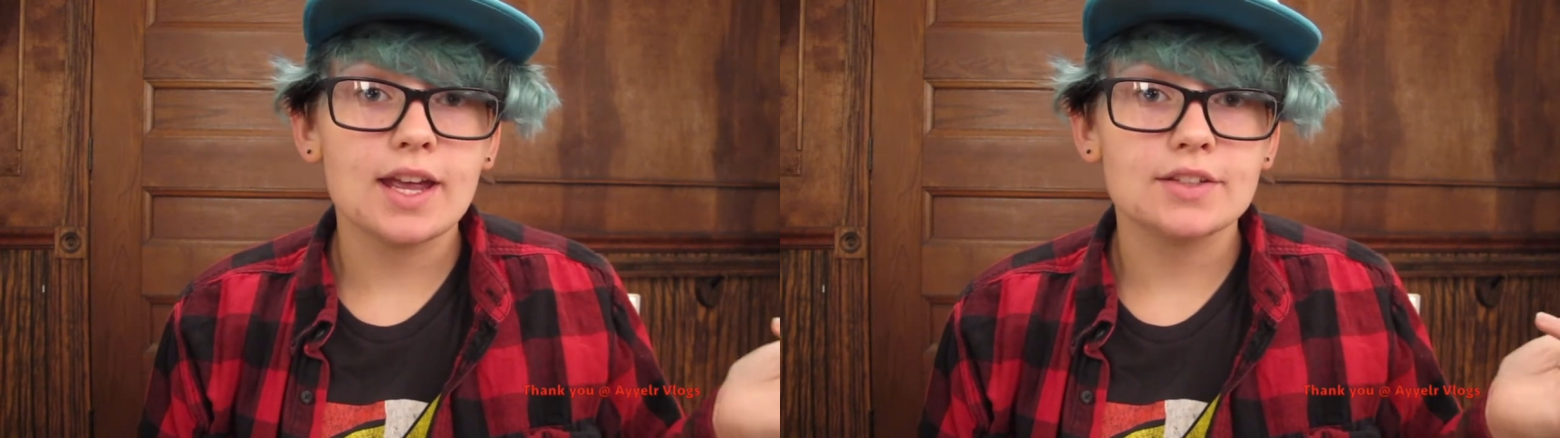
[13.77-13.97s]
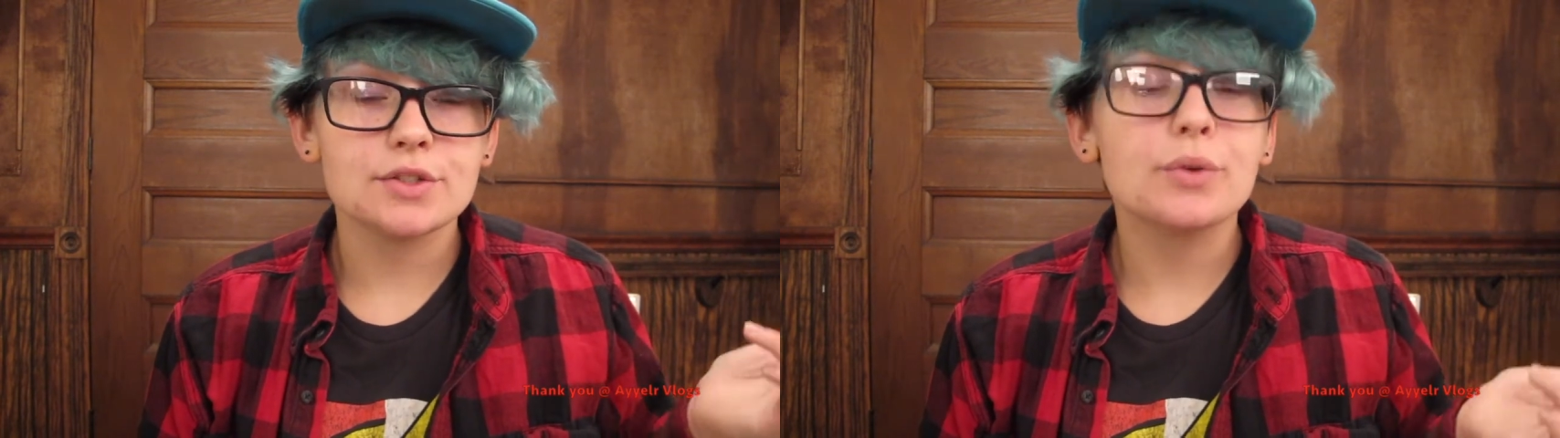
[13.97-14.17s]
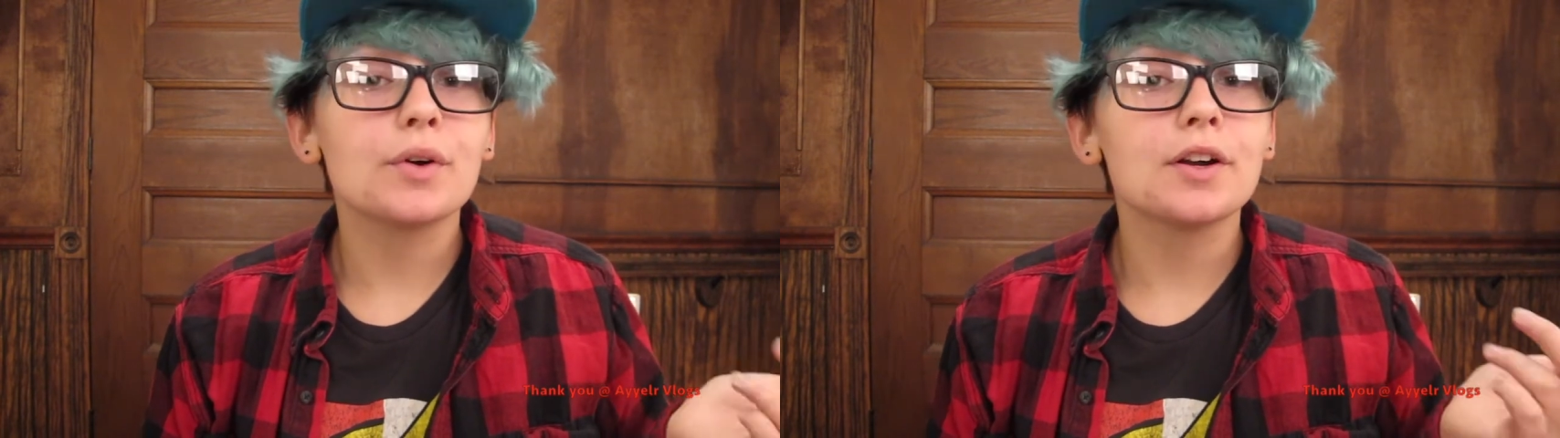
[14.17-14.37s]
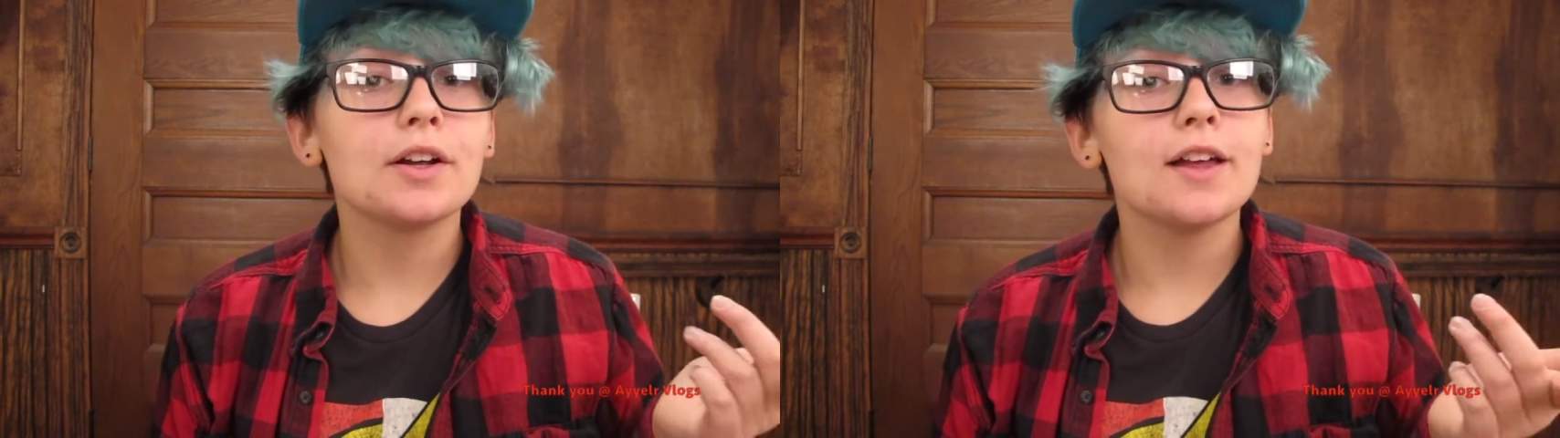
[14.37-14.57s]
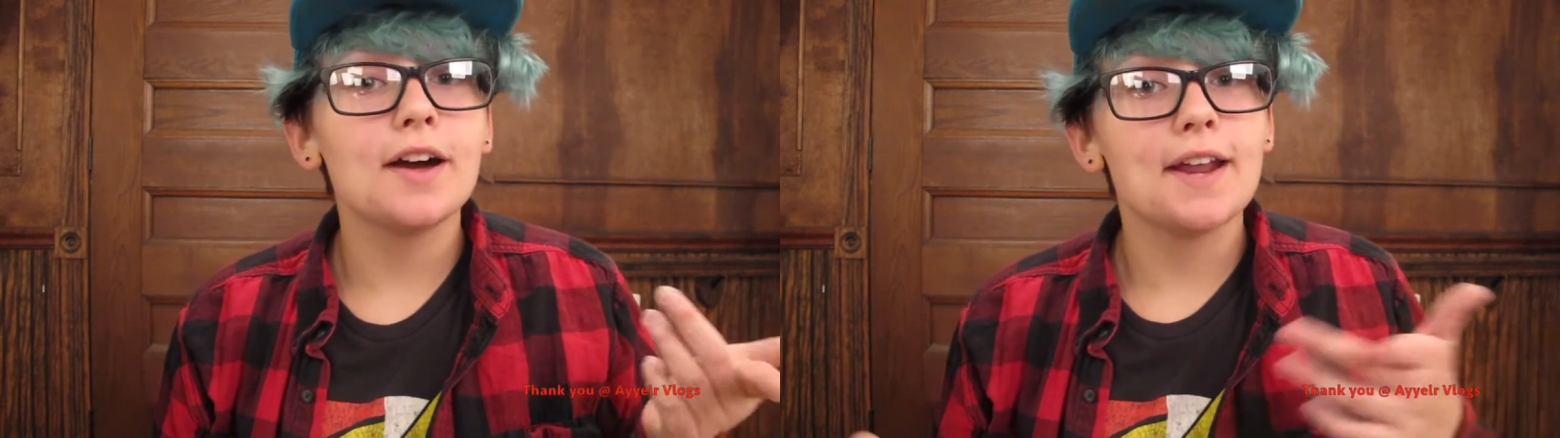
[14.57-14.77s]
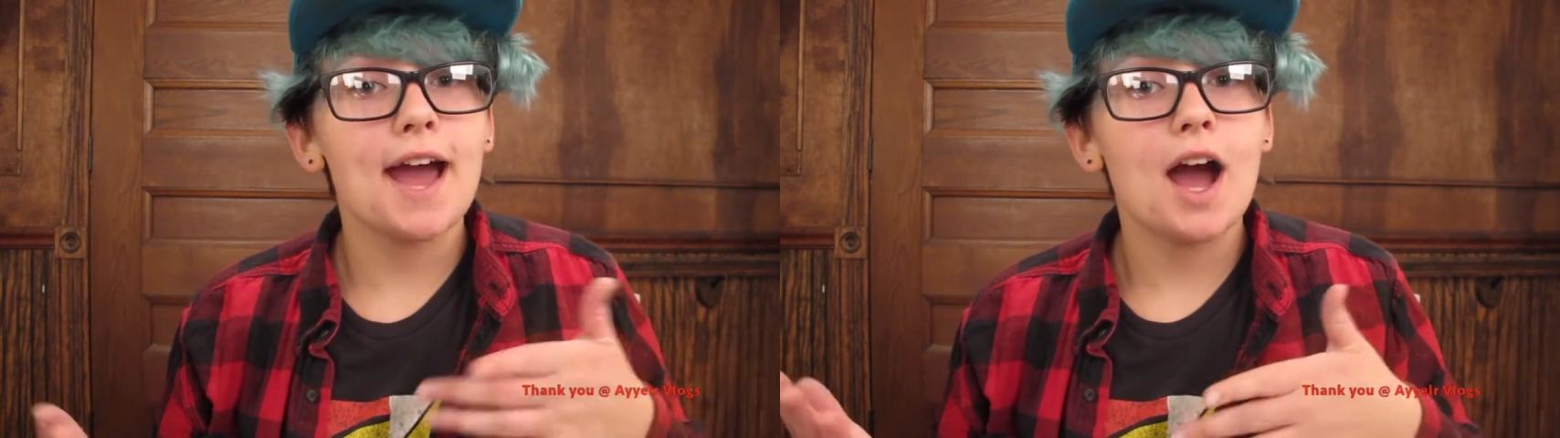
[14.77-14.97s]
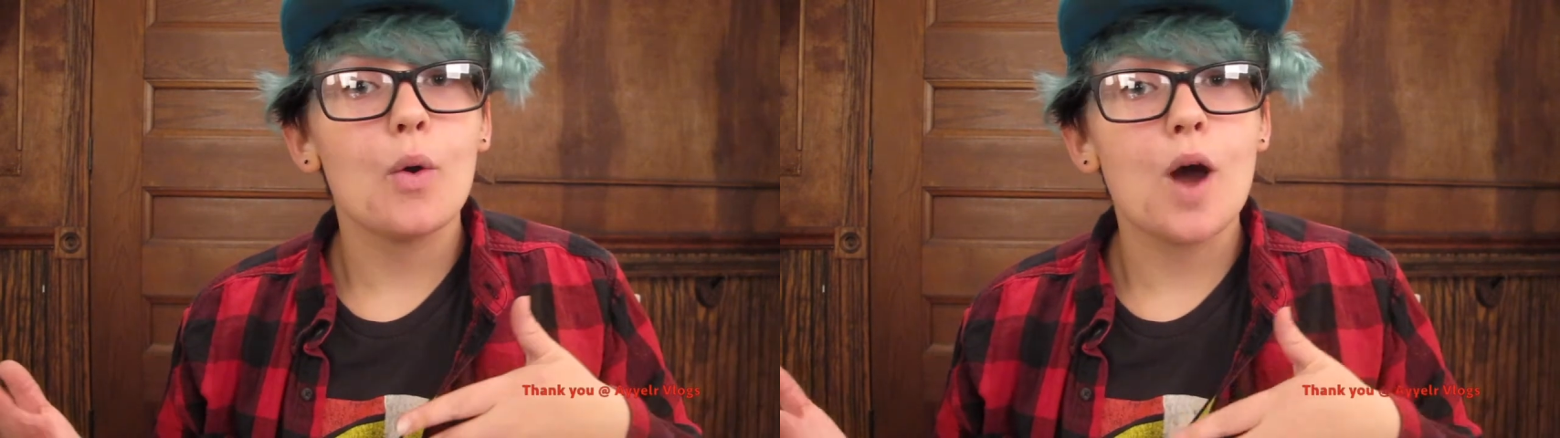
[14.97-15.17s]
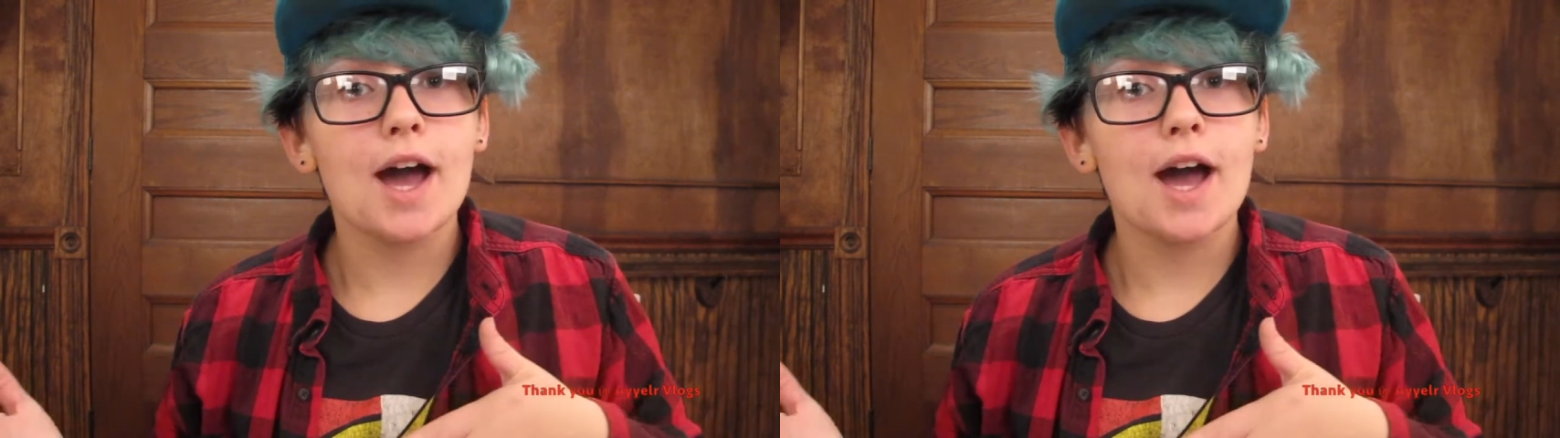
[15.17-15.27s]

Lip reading: a tutorial on how